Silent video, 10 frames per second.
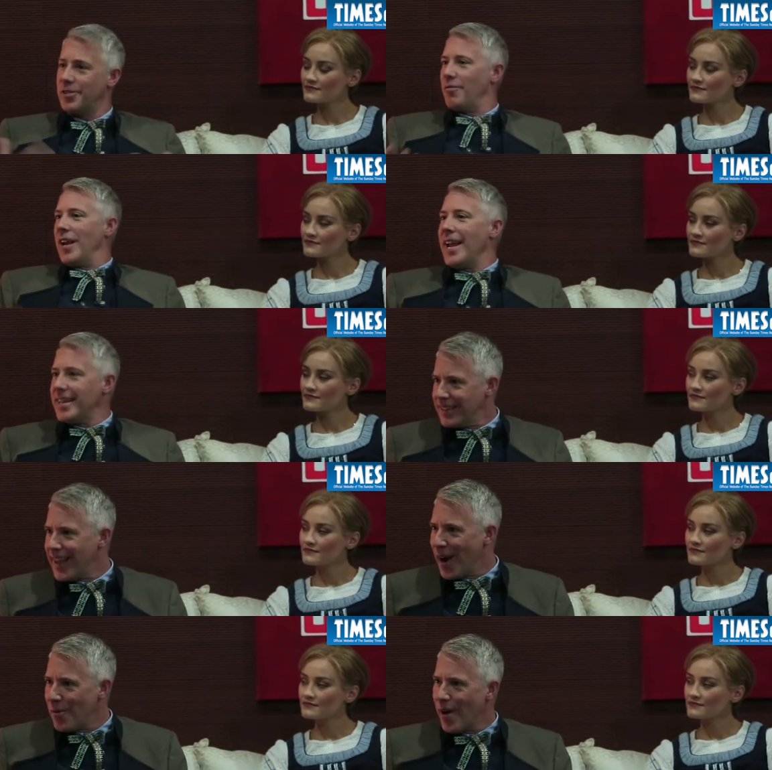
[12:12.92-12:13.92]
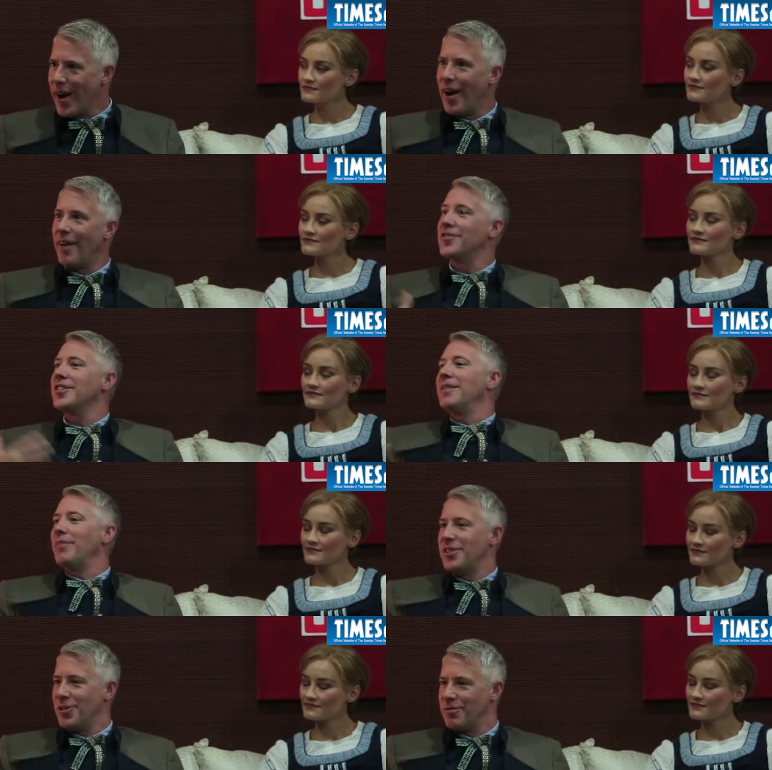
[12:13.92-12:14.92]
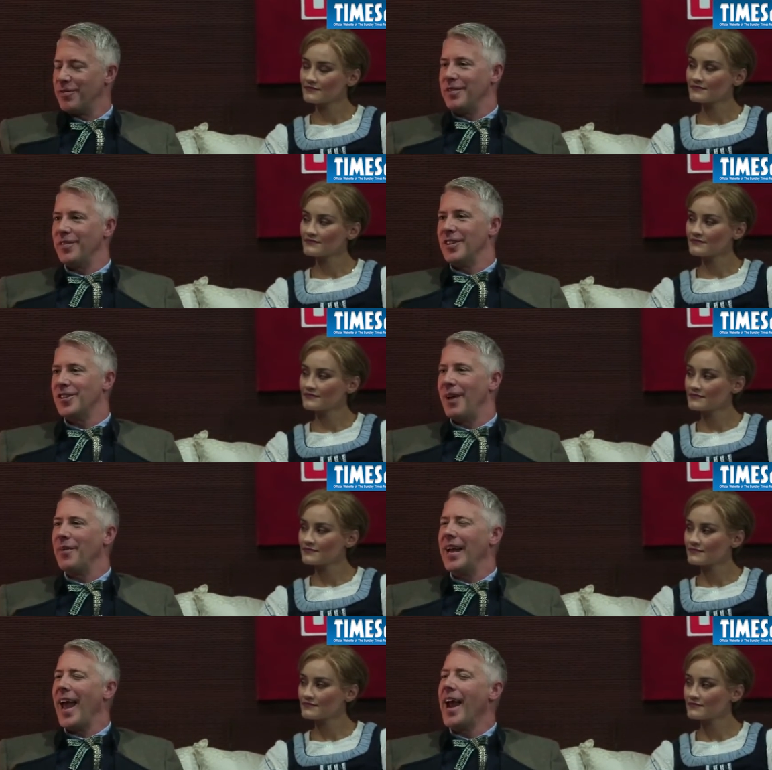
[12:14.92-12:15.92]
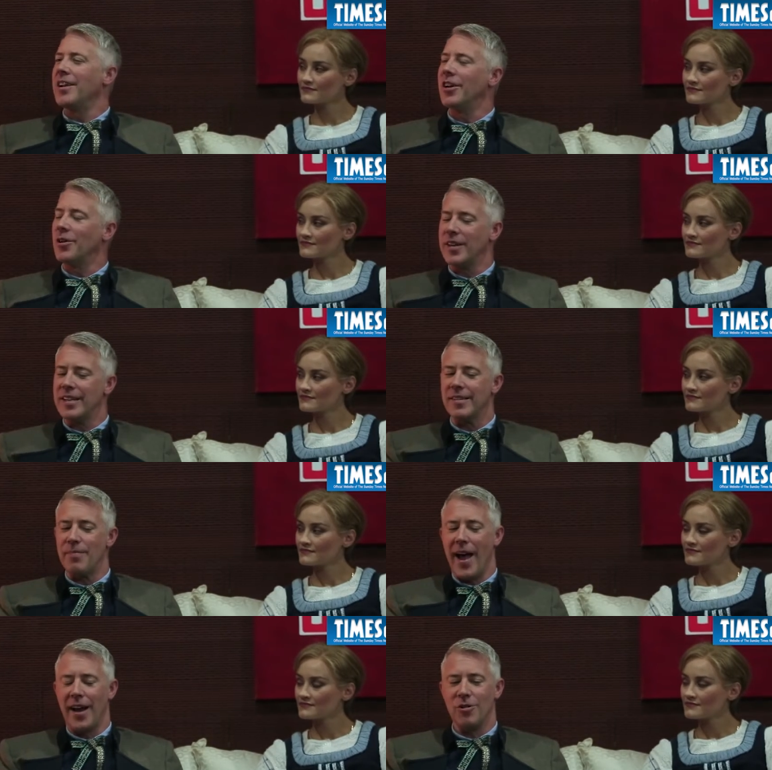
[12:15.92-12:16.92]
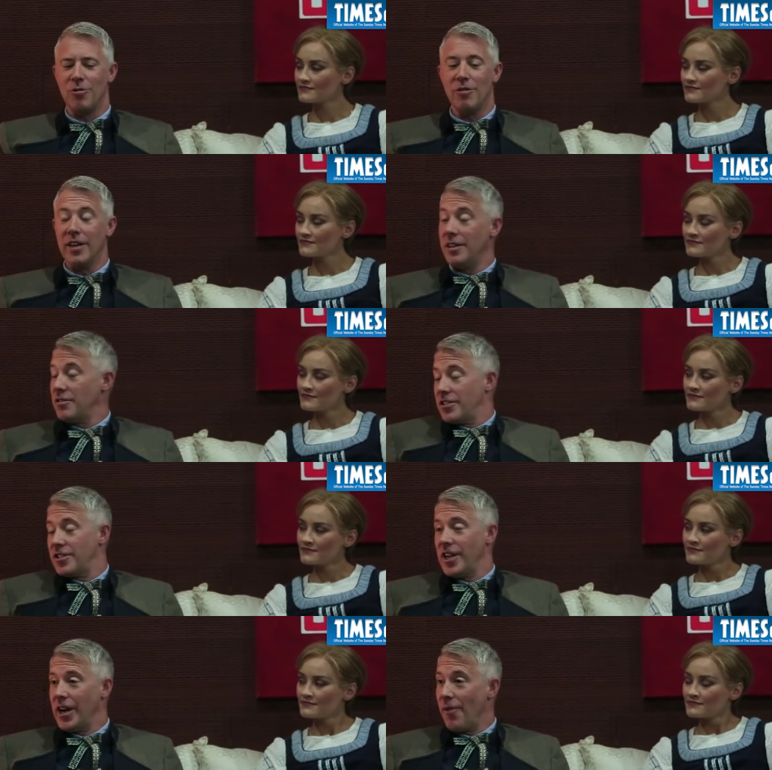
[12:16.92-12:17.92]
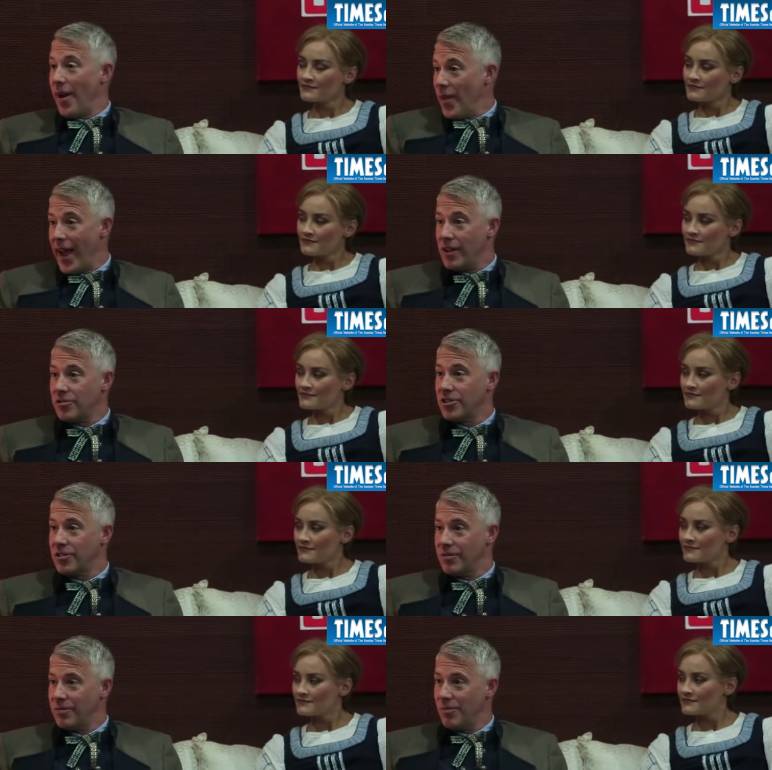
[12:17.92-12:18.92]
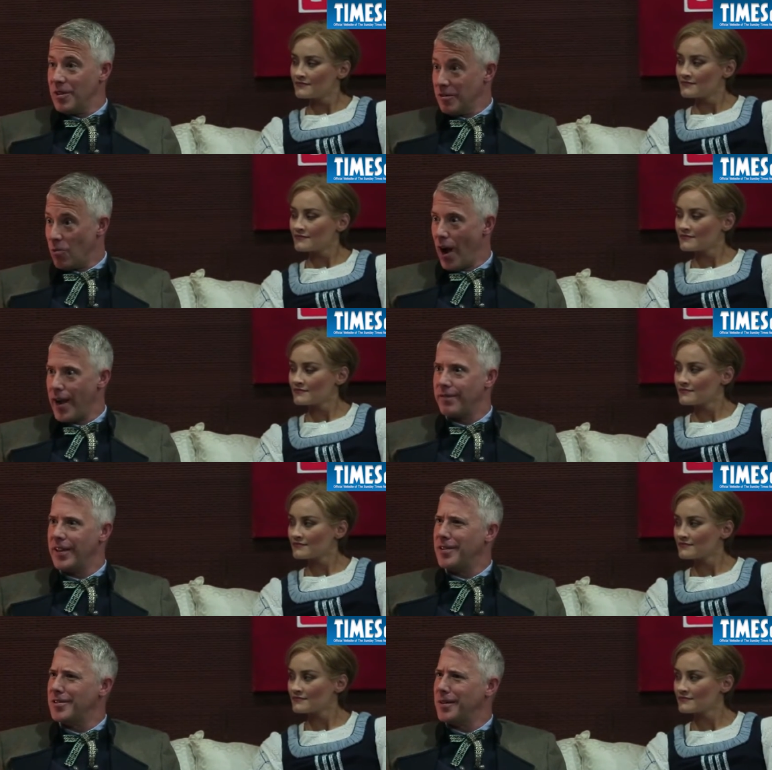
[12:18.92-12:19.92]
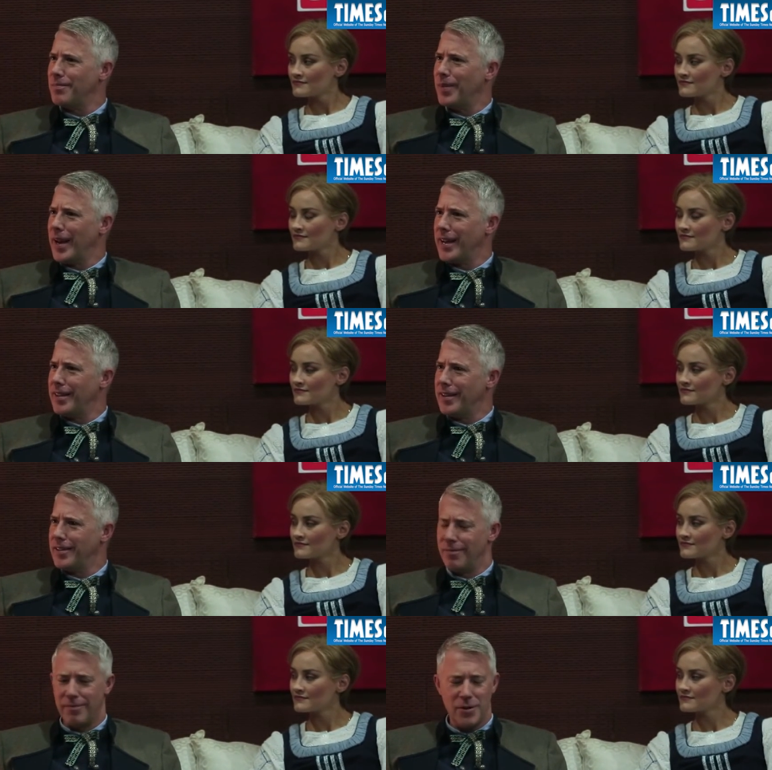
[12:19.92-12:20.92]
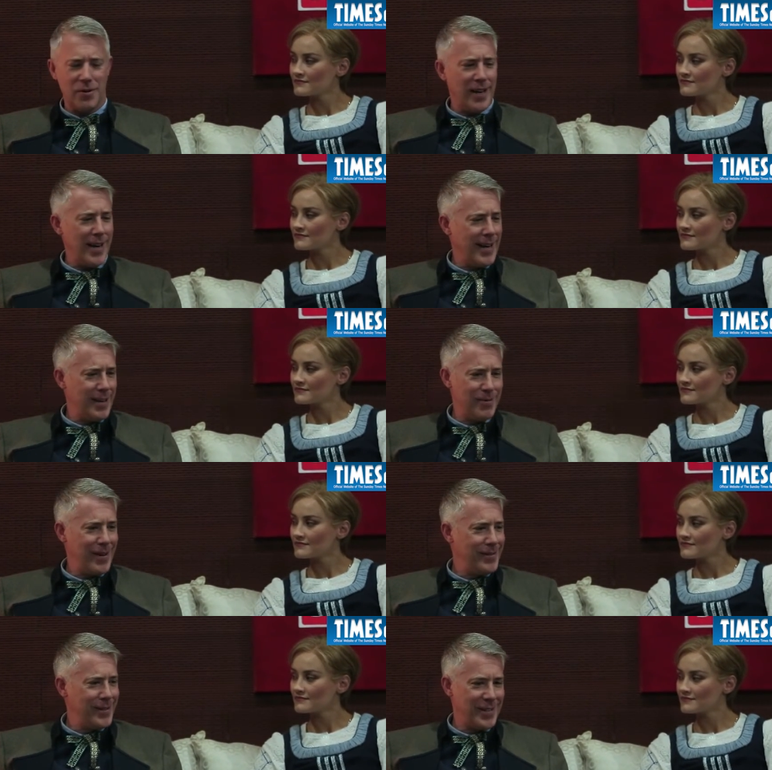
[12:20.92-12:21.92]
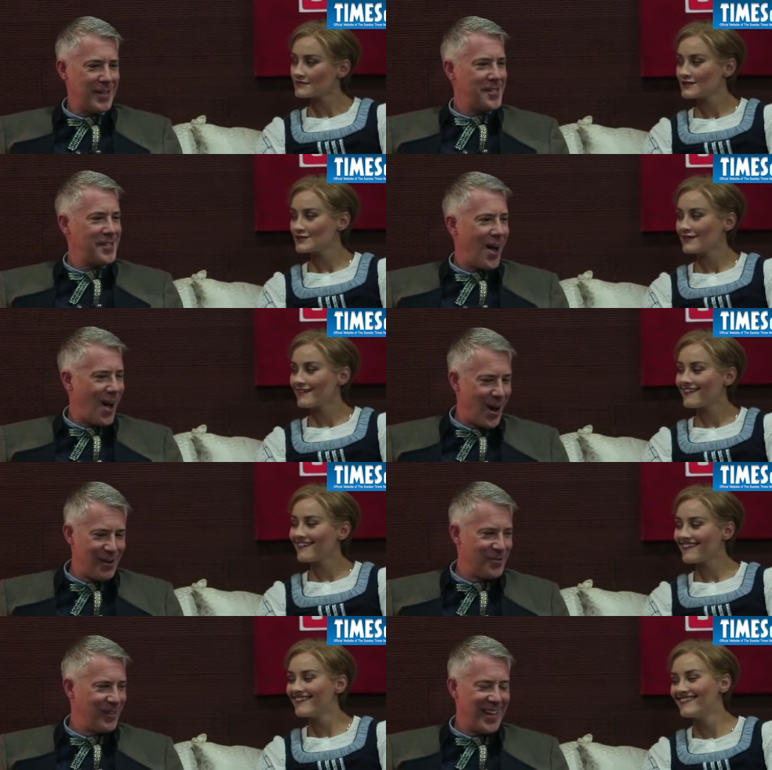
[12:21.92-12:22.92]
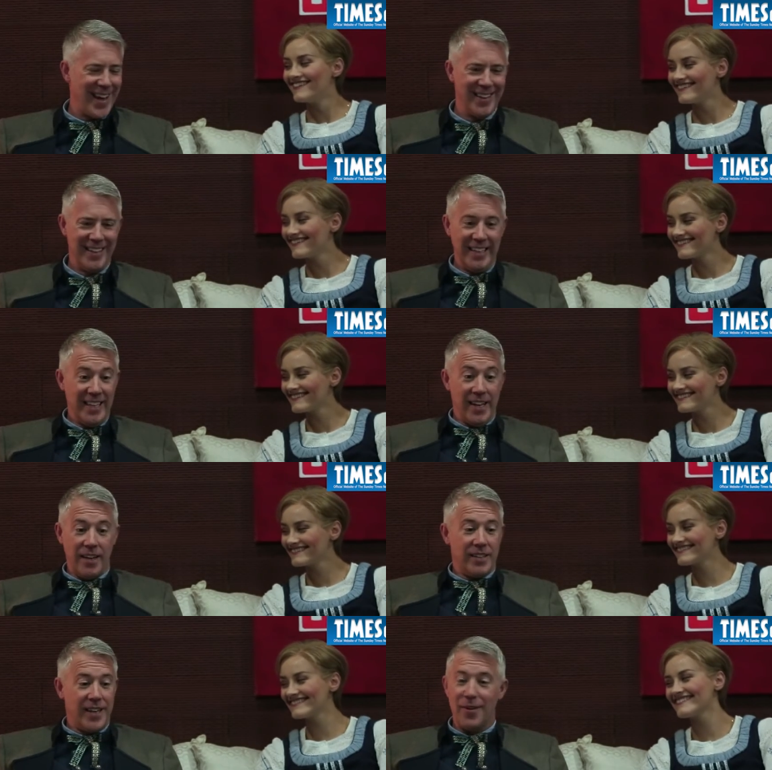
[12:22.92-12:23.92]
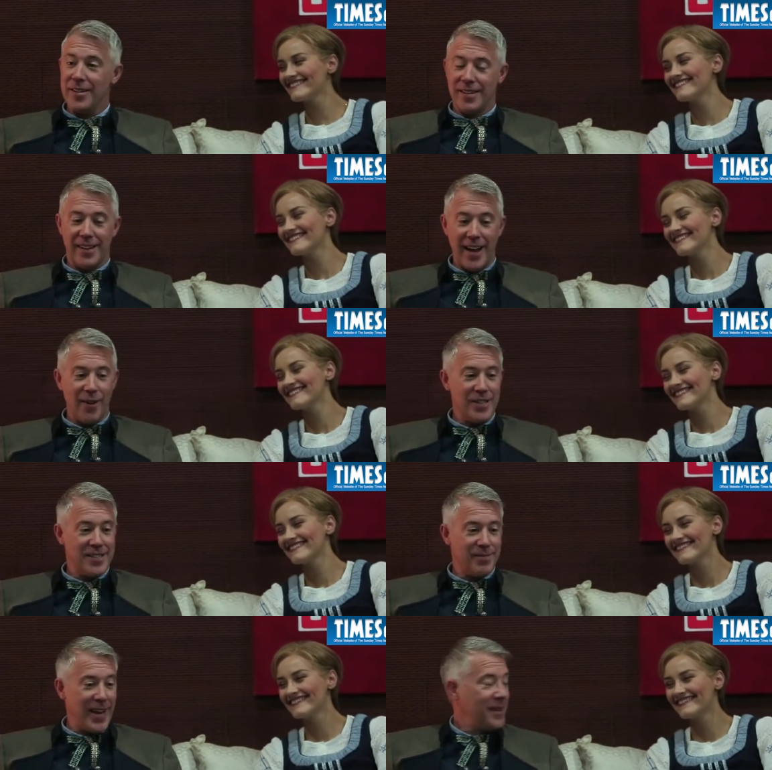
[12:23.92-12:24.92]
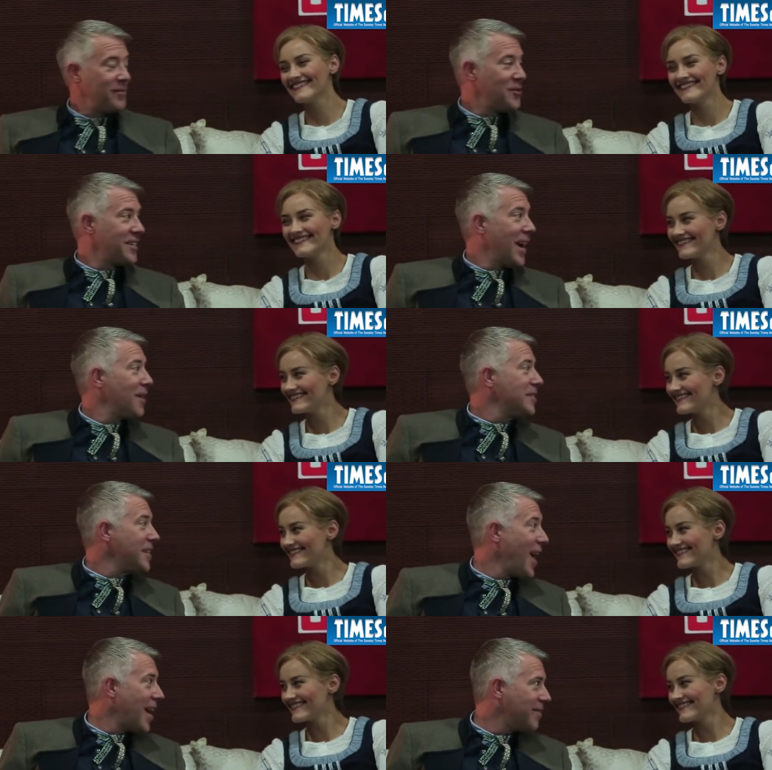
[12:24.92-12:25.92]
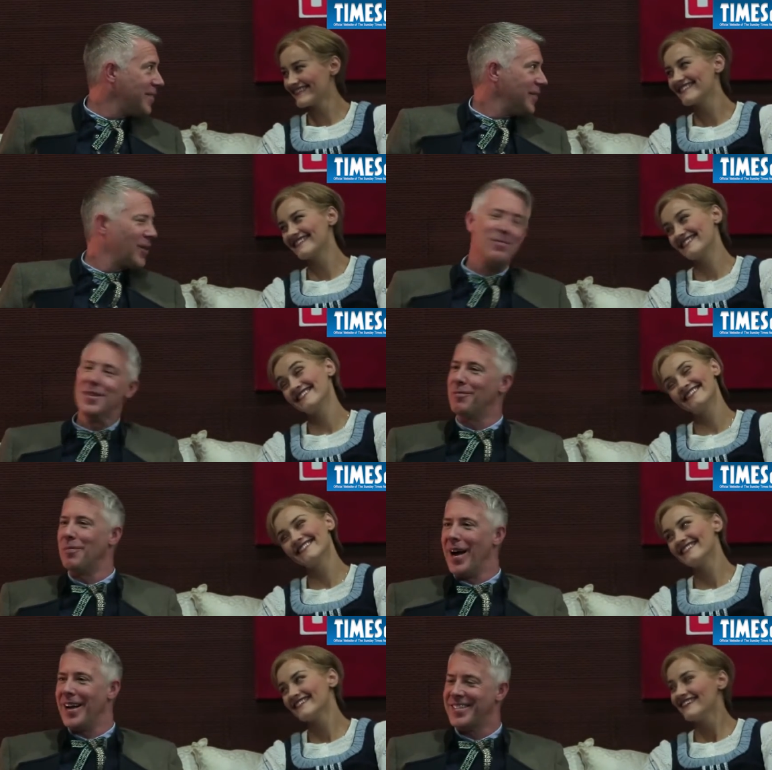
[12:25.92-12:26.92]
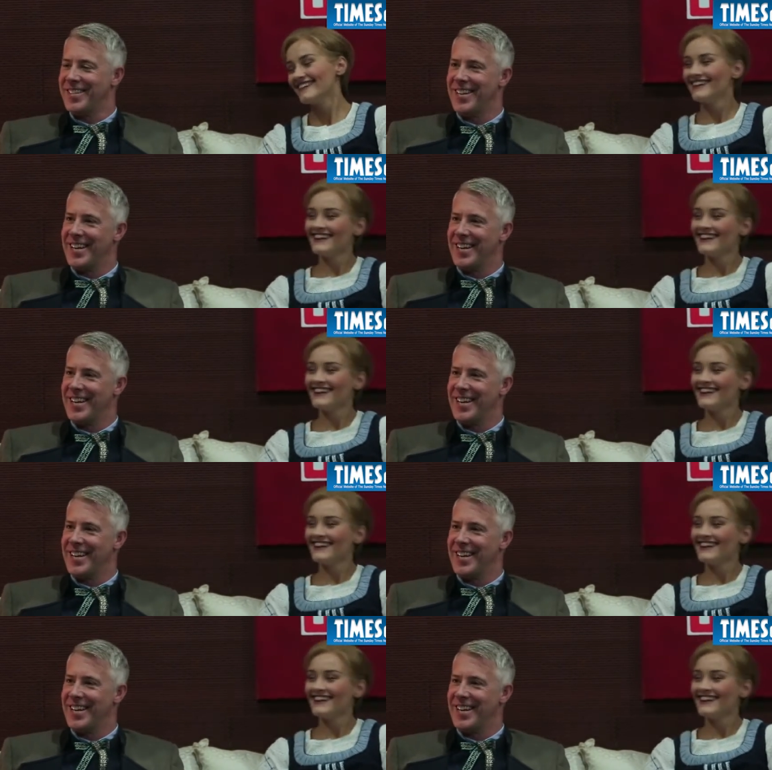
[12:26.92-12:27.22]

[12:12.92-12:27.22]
Speaker 1: to relate to that where I've seen my children for the first time again you know he's a man who used to sing around the house with his wife. They used to play the ukulele, the, the guitar, and all of that. Now, now he's taken music out of his life. What a miserable bastard.